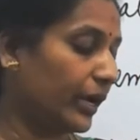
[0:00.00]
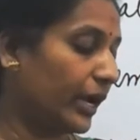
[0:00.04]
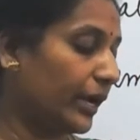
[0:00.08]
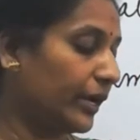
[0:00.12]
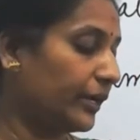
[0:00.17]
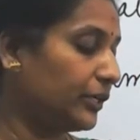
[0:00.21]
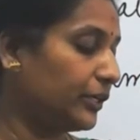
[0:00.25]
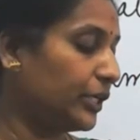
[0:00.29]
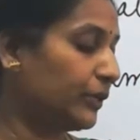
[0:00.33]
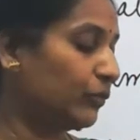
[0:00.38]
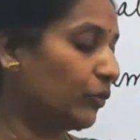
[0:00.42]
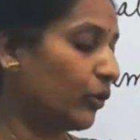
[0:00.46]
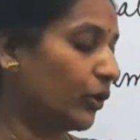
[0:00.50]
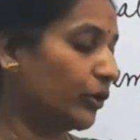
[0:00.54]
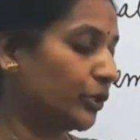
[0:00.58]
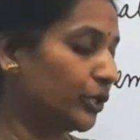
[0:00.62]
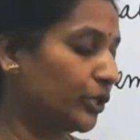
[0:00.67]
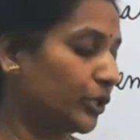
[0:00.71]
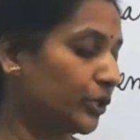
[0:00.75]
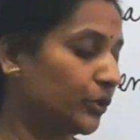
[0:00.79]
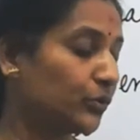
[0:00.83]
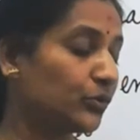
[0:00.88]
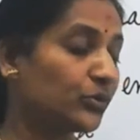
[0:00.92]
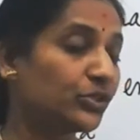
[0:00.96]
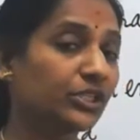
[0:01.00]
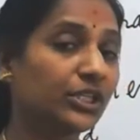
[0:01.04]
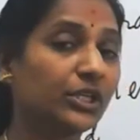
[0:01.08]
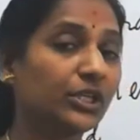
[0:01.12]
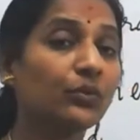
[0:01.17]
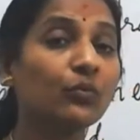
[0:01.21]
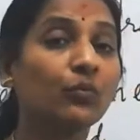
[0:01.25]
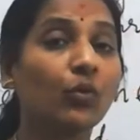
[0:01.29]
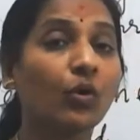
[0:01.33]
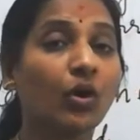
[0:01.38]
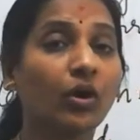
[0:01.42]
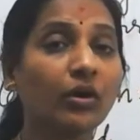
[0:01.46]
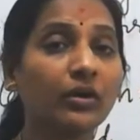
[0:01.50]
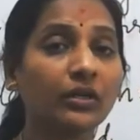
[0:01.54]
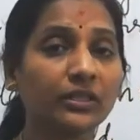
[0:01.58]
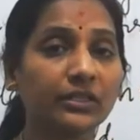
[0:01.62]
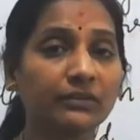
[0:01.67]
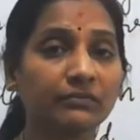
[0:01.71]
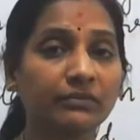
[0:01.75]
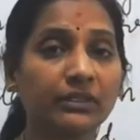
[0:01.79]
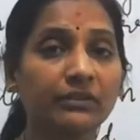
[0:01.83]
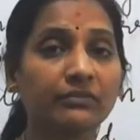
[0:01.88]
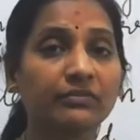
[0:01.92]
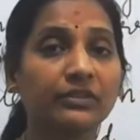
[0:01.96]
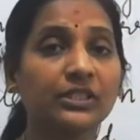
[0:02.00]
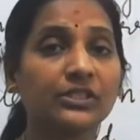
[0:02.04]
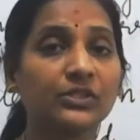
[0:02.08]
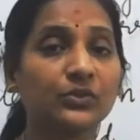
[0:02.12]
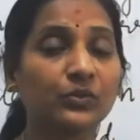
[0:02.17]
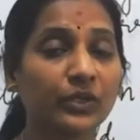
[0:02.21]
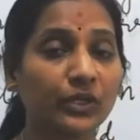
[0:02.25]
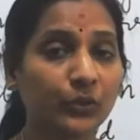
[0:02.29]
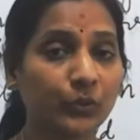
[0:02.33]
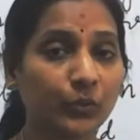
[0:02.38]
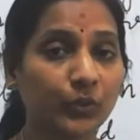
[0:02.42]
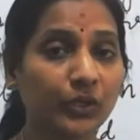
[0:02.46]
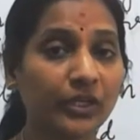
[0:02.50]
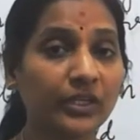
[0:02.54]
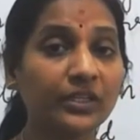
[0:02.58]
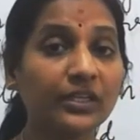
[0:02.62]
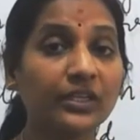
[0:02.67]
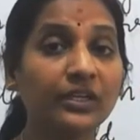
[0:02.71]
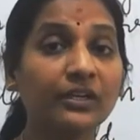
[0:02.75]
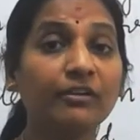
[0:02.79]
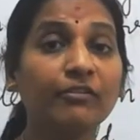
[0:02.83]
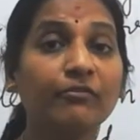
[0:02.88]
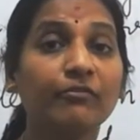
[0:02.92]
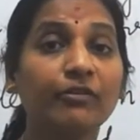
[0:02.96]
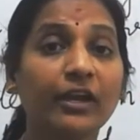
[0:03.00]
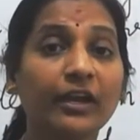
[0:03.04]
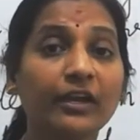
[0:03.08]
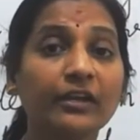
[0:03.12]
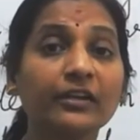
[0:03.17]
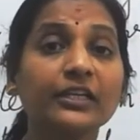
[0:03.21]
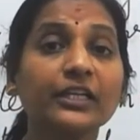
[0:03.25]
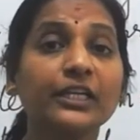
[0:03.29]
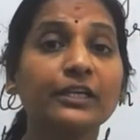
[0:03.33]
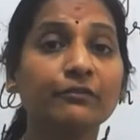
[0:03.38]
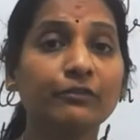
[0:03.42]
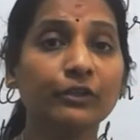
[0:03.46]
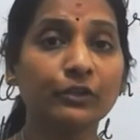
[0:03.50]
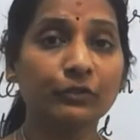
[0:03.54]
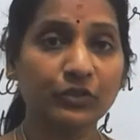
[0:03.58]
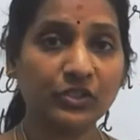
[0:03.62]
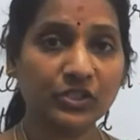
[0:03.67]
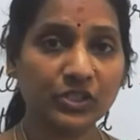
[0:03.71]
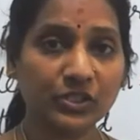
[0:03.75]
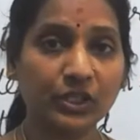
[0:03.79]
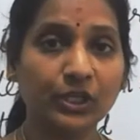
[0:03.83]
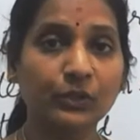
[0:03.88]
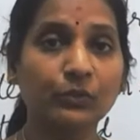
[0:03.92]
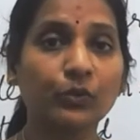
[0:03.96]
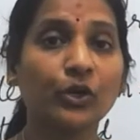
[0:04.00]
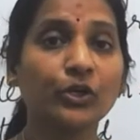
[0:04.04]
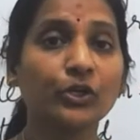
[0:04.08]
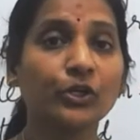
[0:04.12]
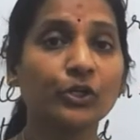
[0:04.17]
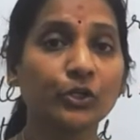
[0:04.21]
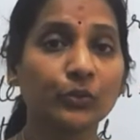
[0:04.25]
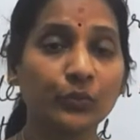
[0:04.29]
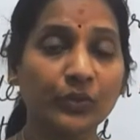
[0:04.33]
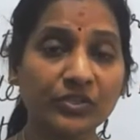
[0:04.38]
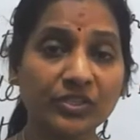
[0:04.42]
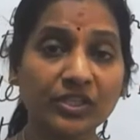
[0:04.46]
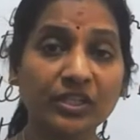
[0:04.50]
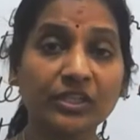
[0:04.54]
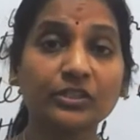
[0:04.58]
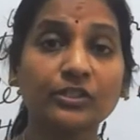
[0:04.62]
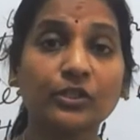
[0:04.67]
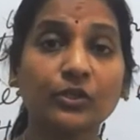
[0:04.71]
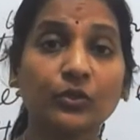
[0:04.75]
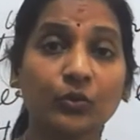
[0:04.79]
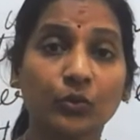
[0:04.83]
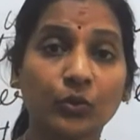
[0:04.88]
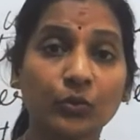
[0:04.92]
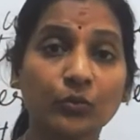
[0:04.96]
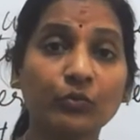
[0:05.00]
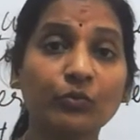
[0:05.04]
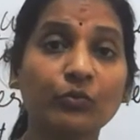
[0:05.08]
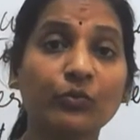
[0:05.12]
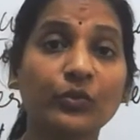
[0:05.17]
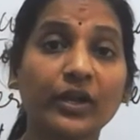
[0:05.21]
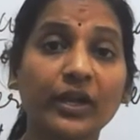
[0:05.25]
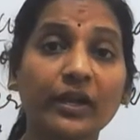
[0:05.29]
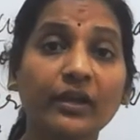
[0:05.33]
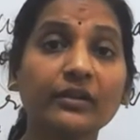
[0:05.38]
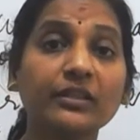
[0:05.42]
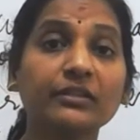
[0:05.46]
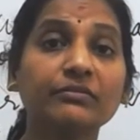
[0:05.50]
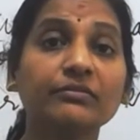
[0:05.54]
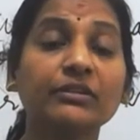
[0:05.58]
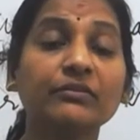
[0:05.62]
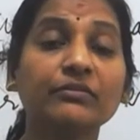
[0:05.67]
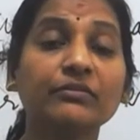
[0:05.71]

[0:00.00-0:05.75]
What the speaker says: And he wanted to see what the weavers were doing. He wanted to visit the room where the